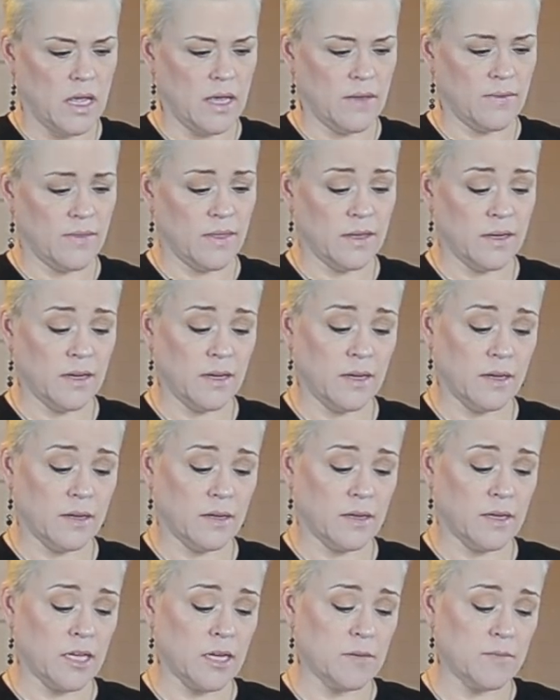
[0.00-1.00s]
And then
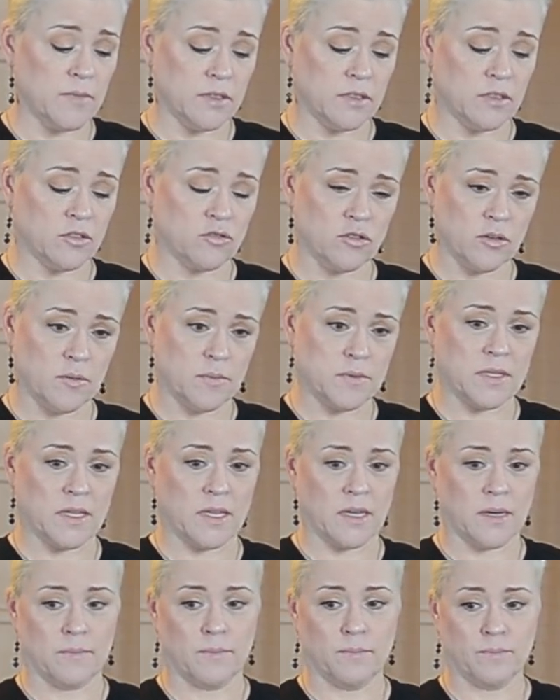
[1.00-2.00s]
I cut them into strips,
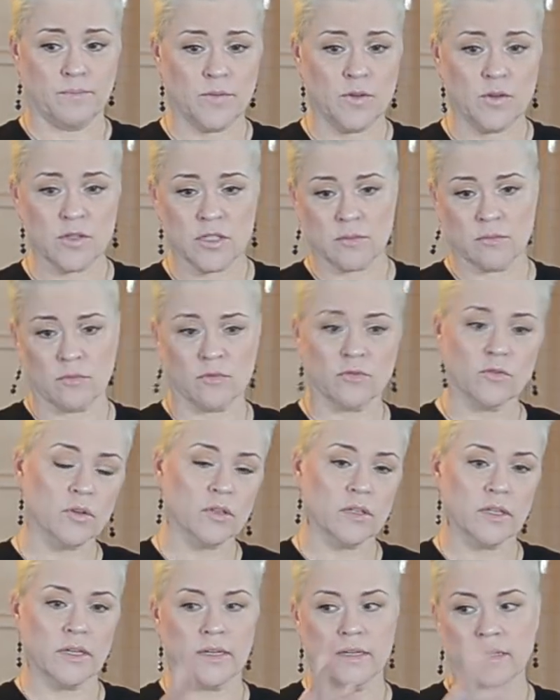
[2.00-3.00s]
and I use some
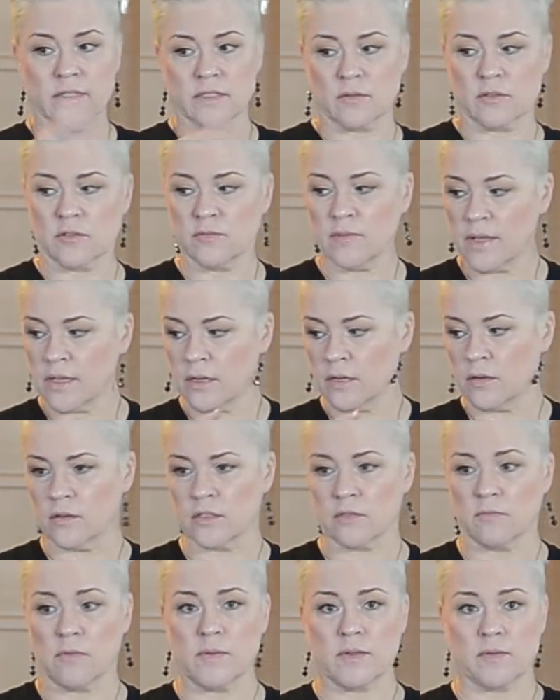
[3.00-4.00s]
arugula and some tomato
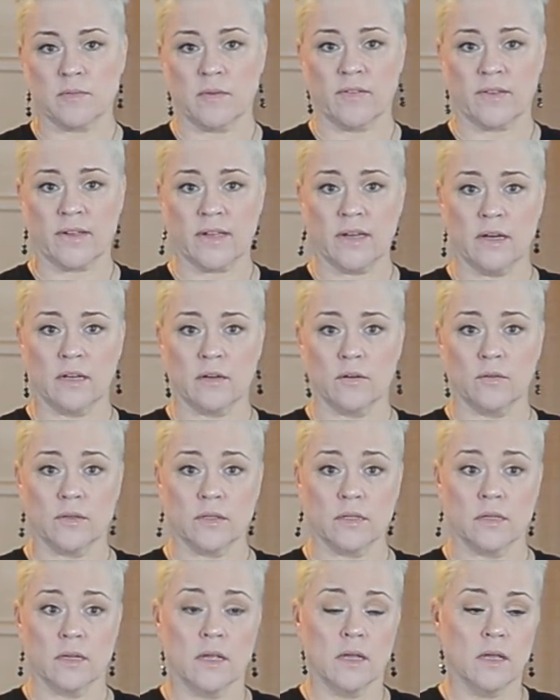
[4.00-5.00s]
and maybe some avocado,
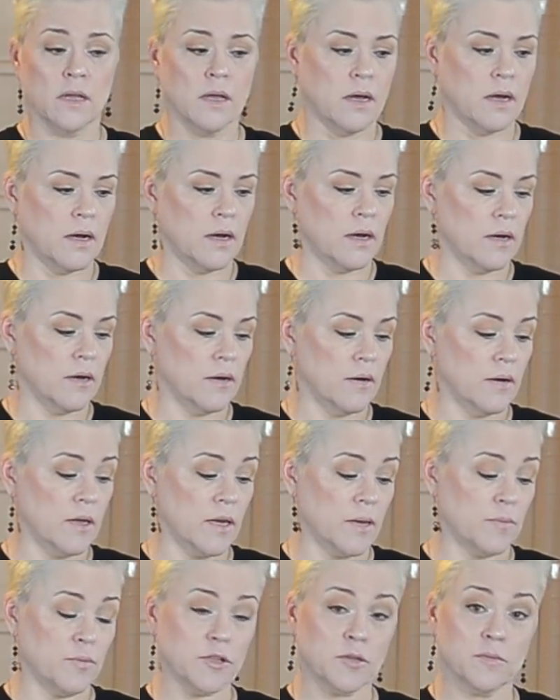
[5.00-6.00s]
and
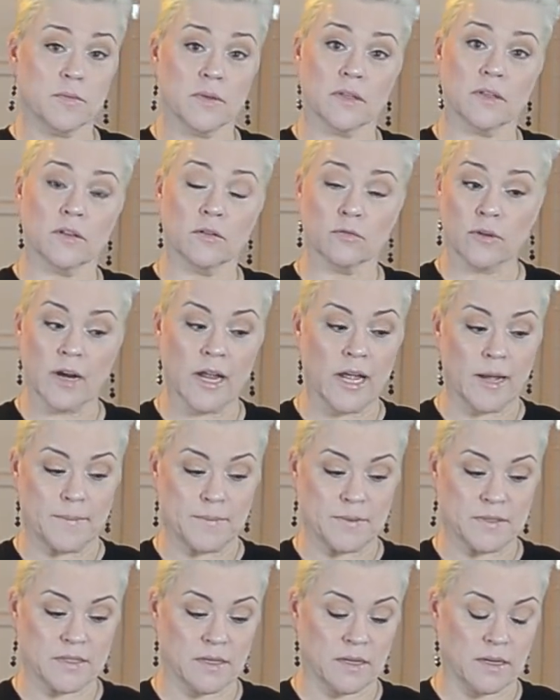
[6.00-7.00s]
I put them in the
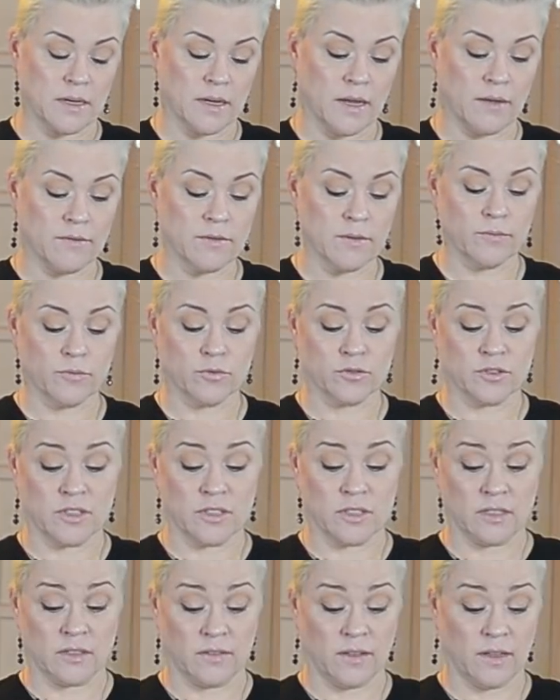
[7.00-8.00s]
wraps, and I have them for
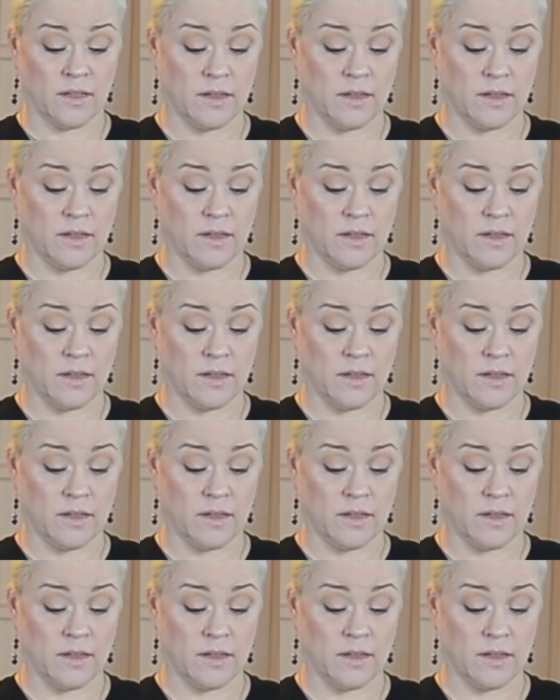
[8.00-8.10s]
dinner.